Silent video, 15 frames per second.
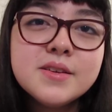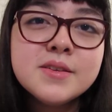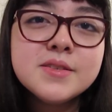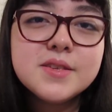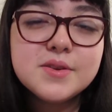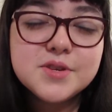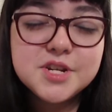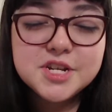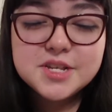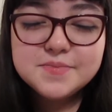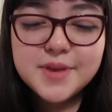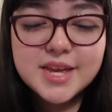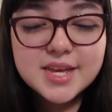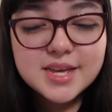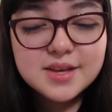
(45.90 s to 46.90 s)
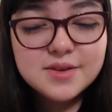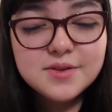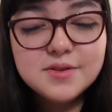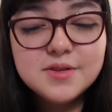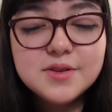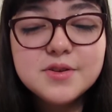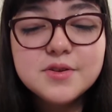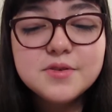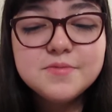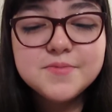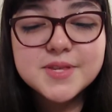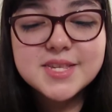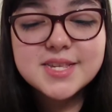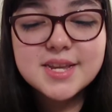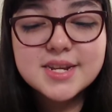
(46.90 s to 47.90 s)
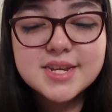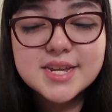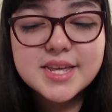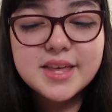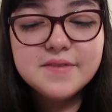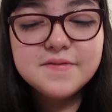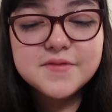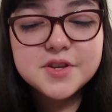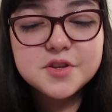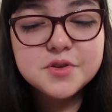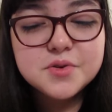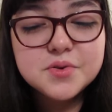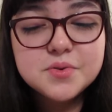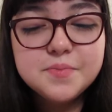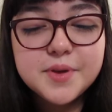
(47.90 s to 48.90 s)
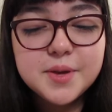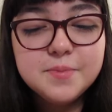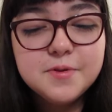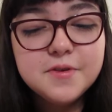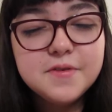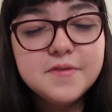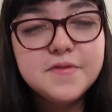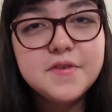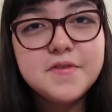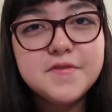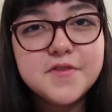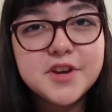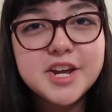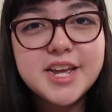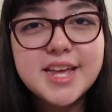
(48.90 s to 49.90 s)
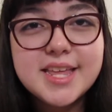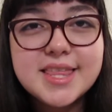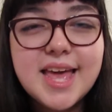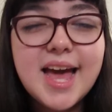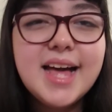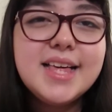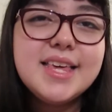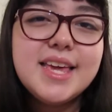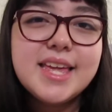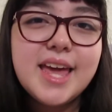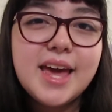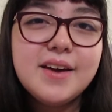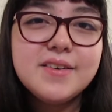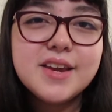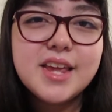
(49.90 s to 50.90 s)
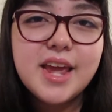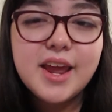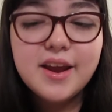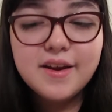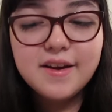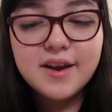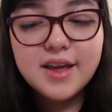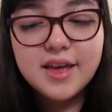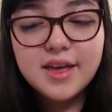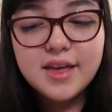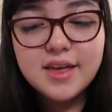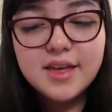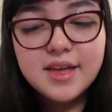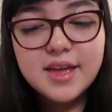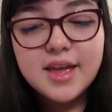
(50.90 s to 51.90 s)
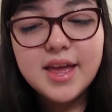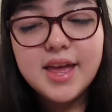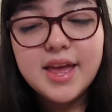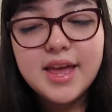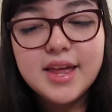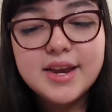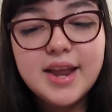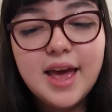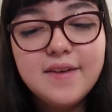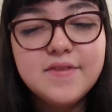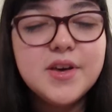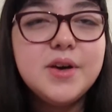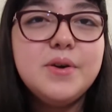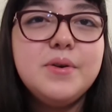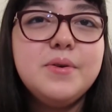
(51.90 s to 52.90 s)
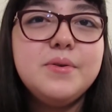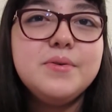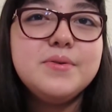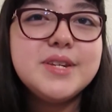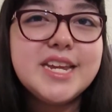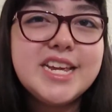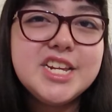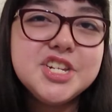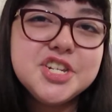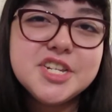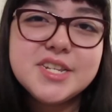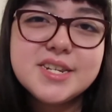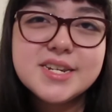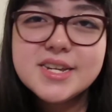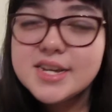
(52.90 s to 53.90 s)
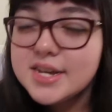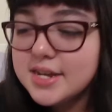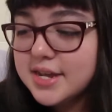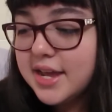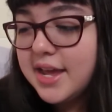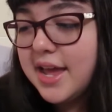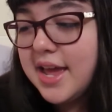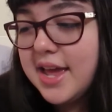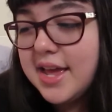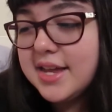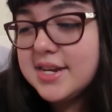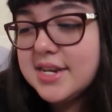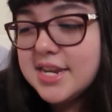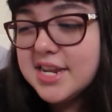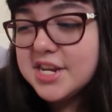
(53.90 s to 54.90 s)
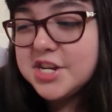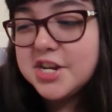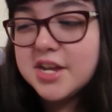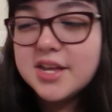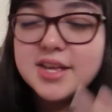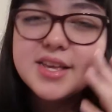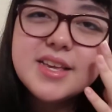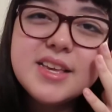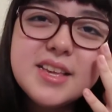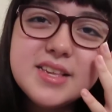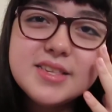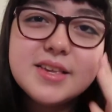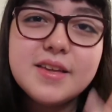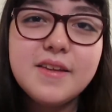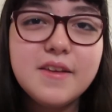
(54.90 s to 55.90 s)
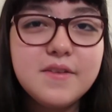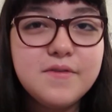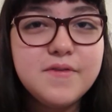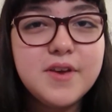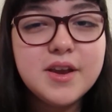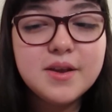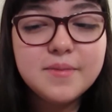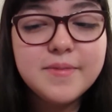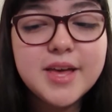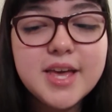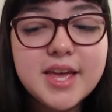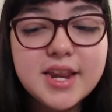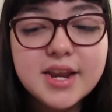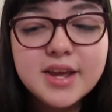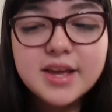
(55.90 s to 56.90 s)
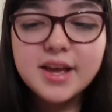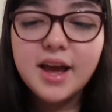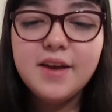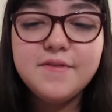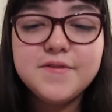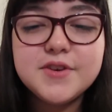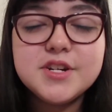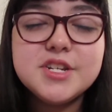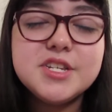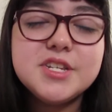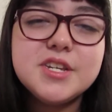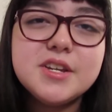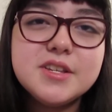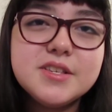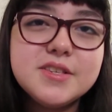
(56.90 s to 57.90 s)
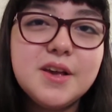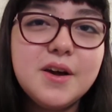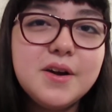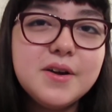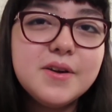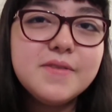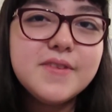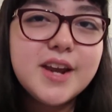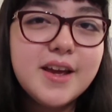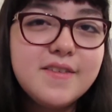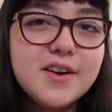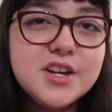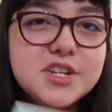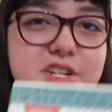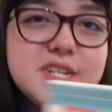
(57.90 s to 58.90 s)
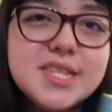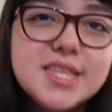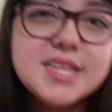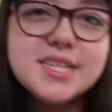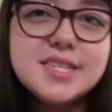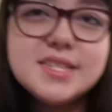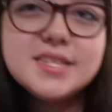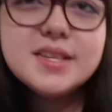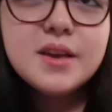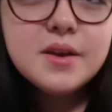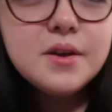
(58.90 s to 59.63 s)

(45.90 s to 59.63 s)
So she's making hula hoops to give to people for free in the LA County area and Navajo Nation. And Tisha is a good friend of mine. I first saw her when I watched this